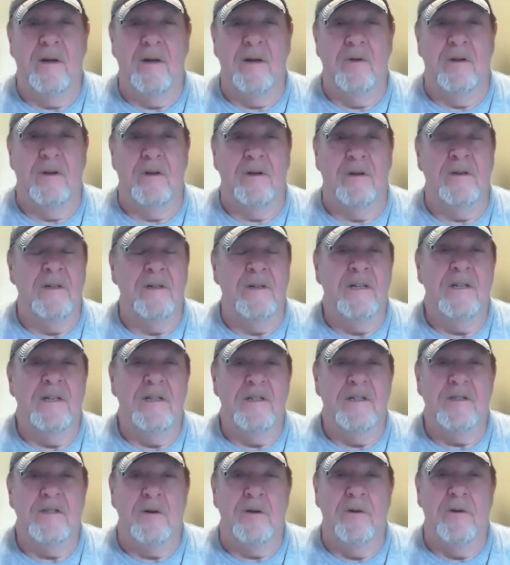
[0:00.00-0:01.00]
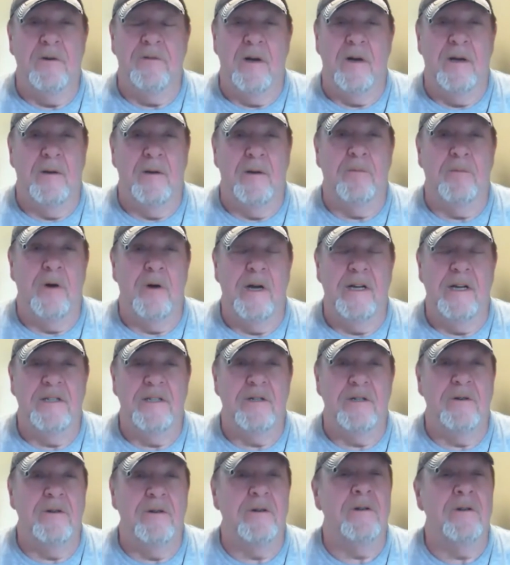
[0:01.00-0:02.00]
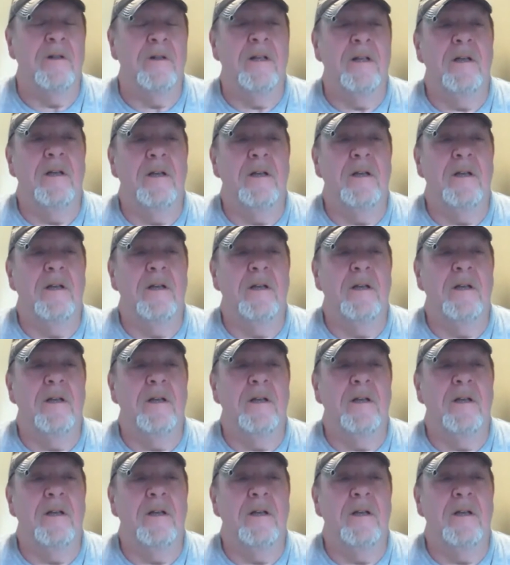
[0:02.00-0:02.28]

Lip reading: I'm a certified appraiser.